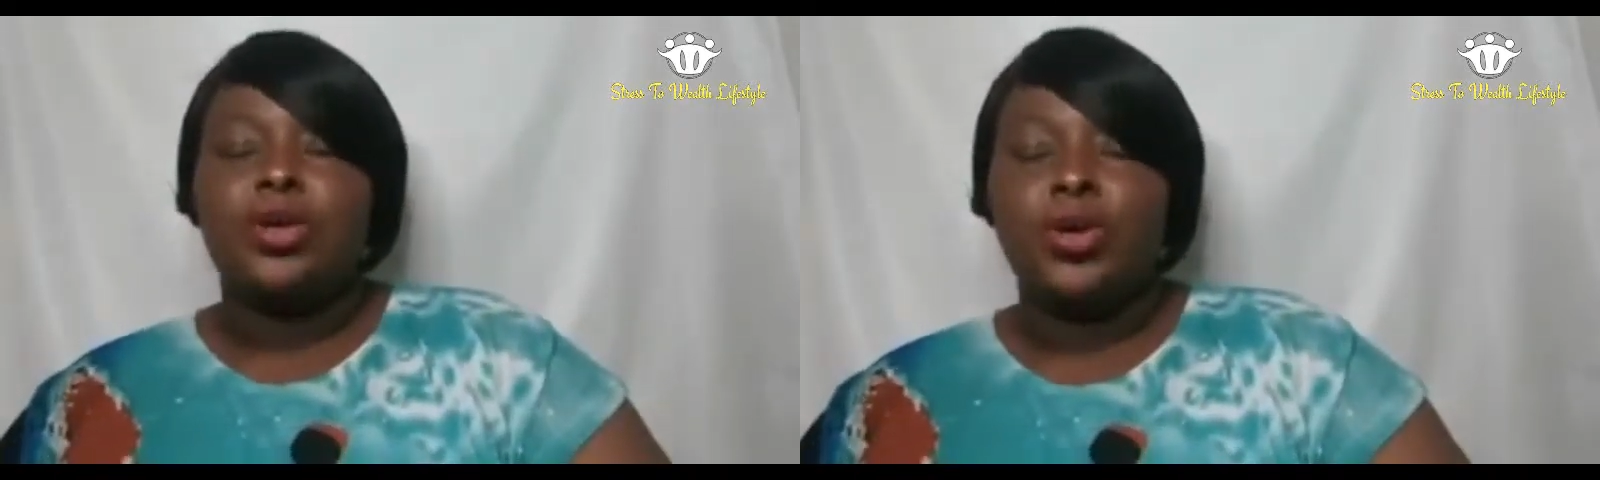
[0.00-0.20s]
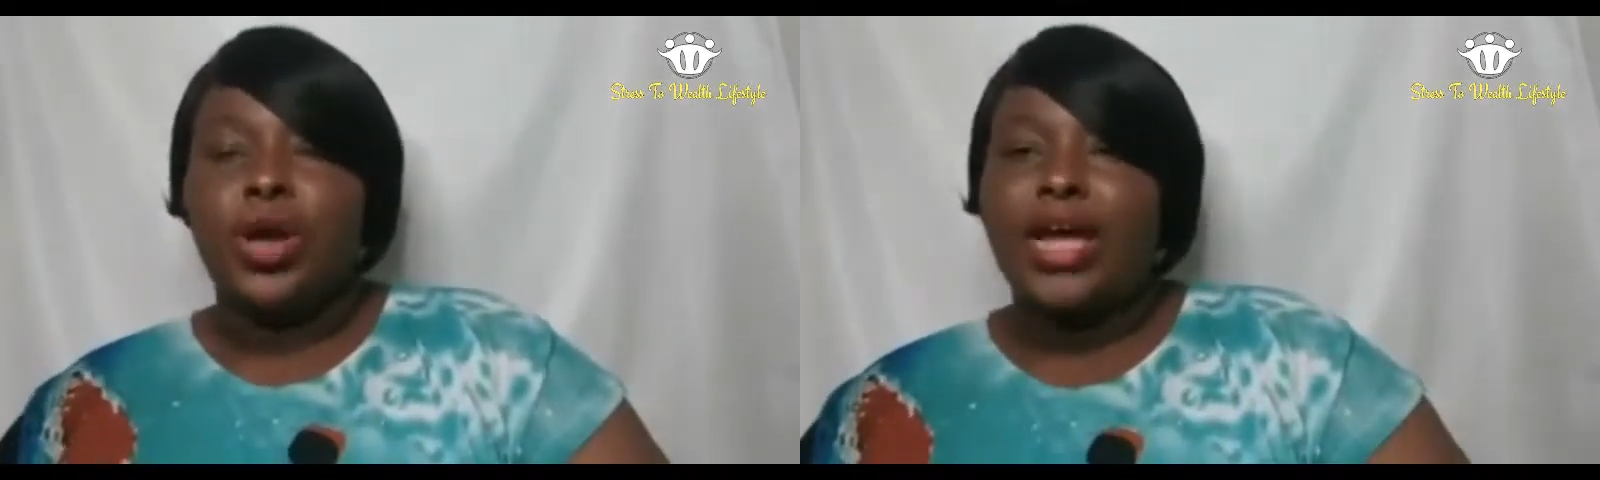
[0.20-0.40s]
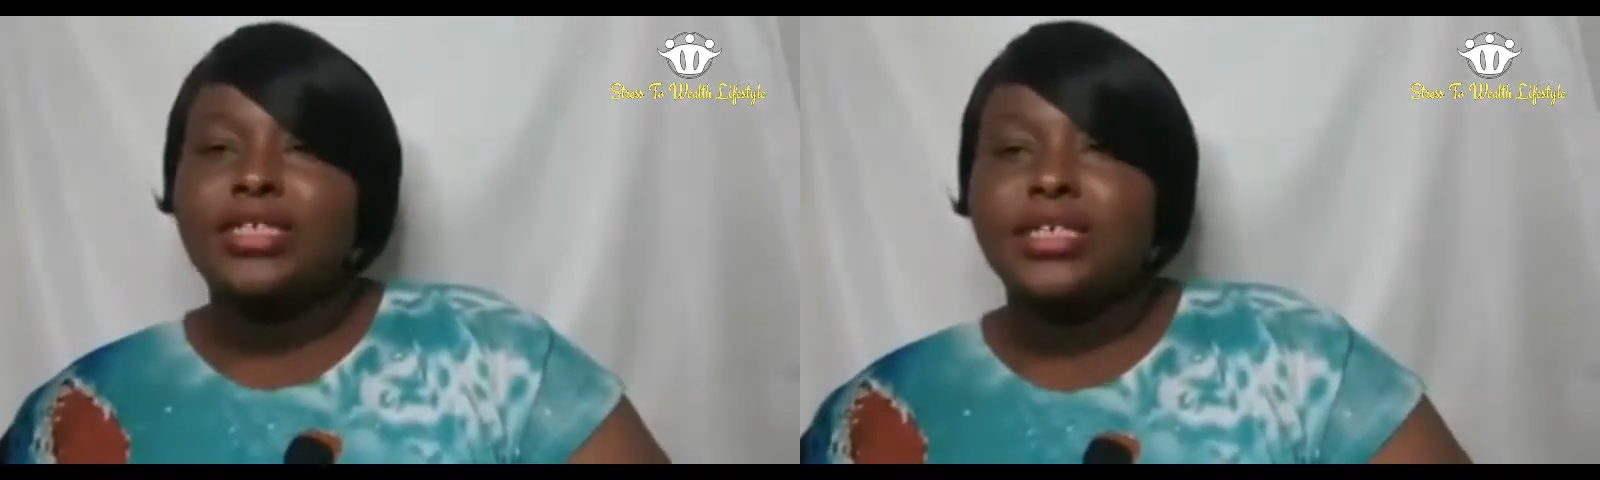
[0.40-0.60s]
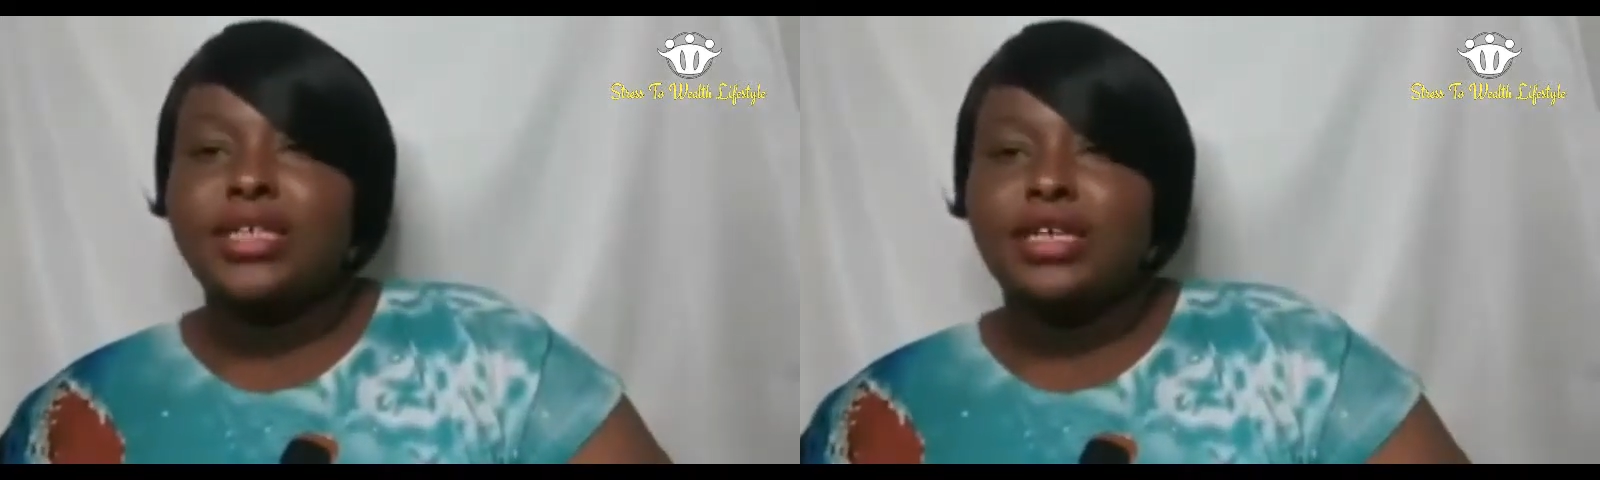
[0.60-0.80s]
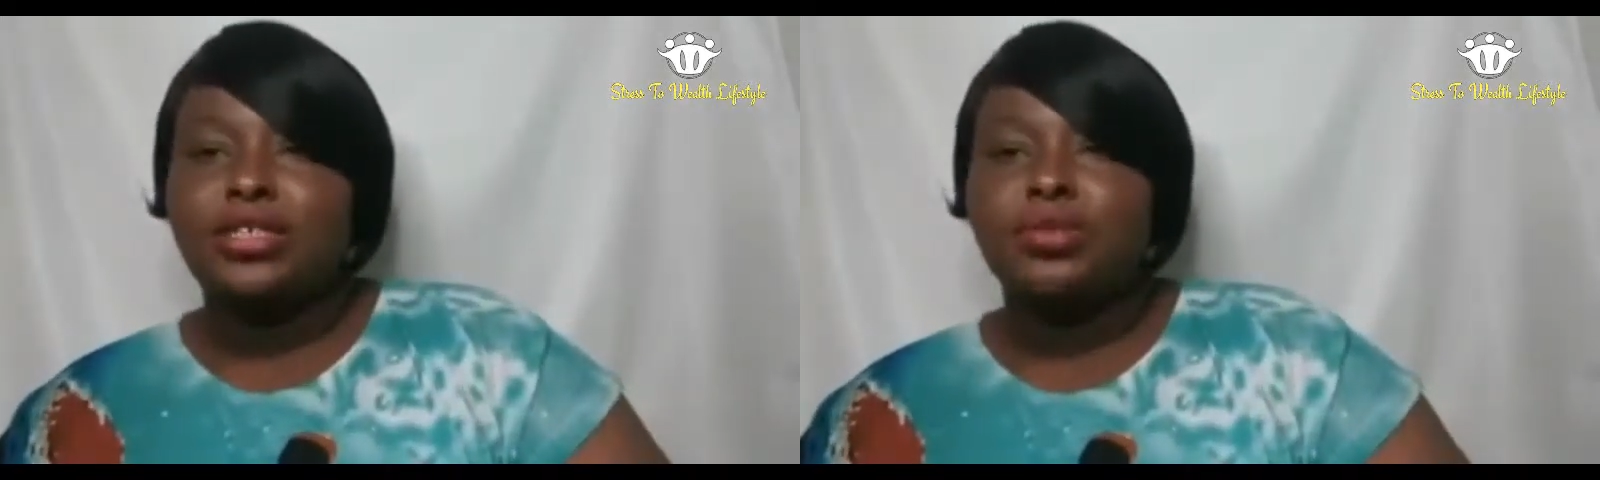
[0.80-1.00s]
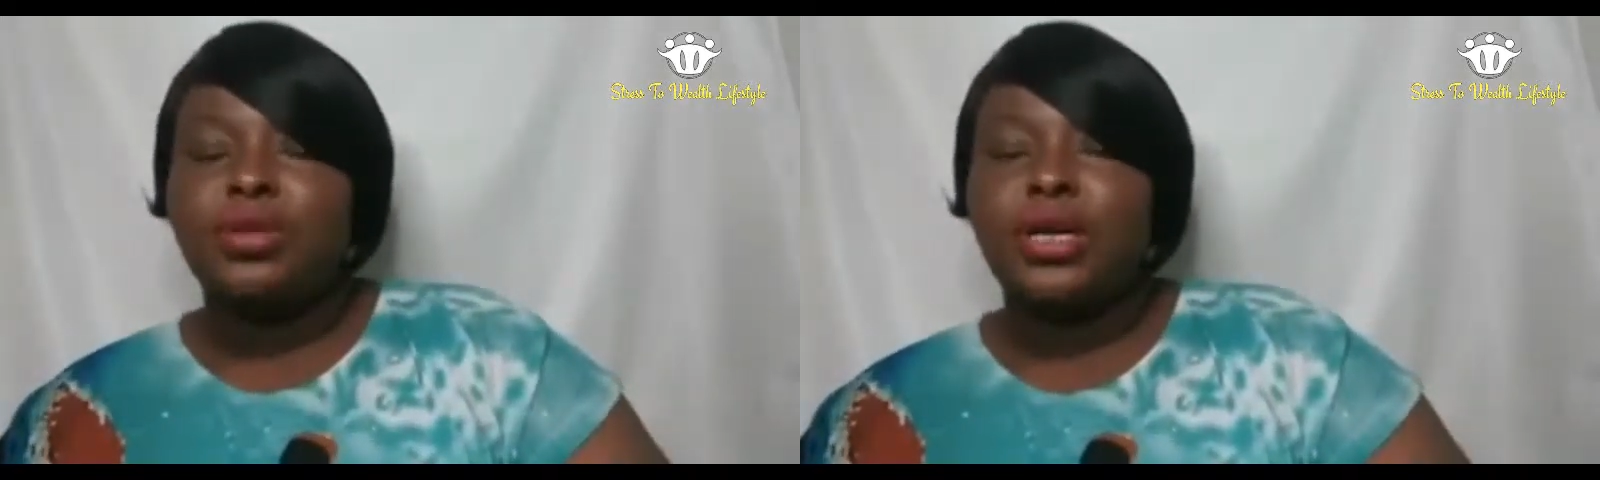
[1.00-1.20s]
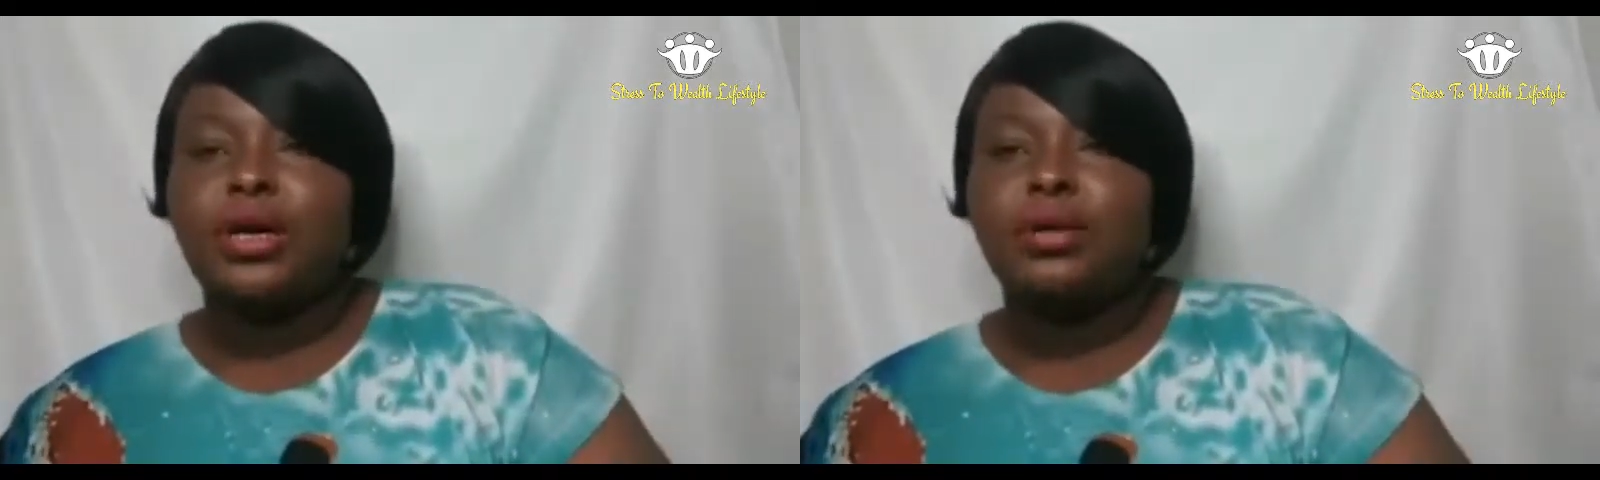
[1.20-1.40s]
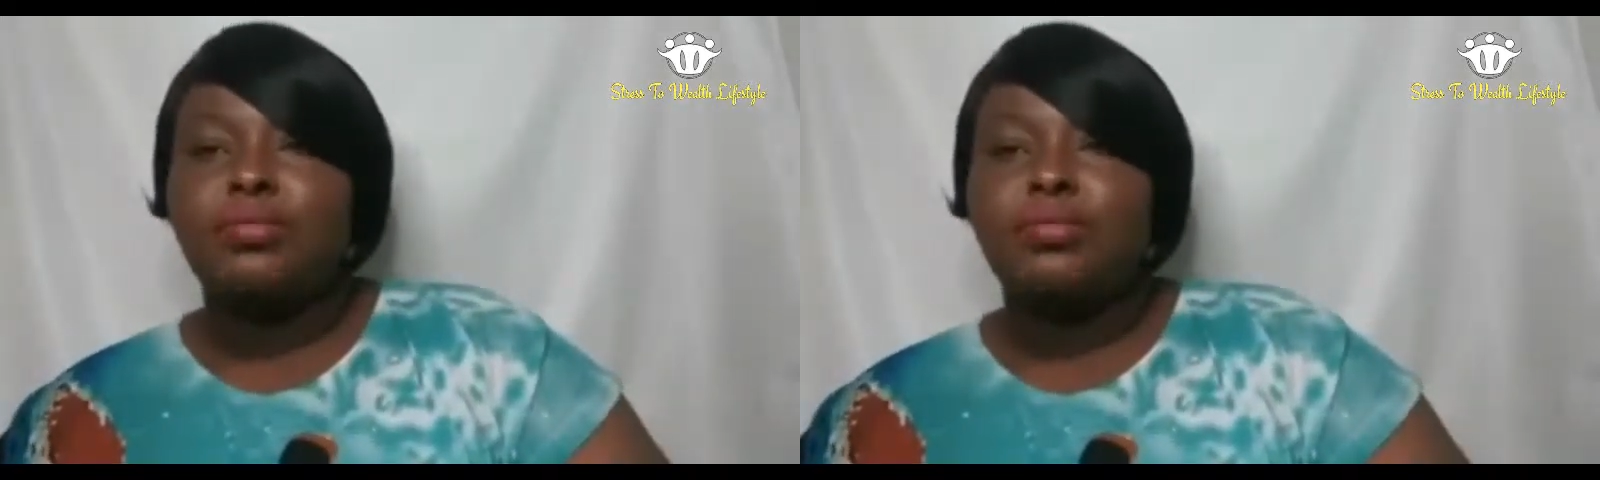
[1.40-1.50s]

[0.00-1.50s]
Your license has to be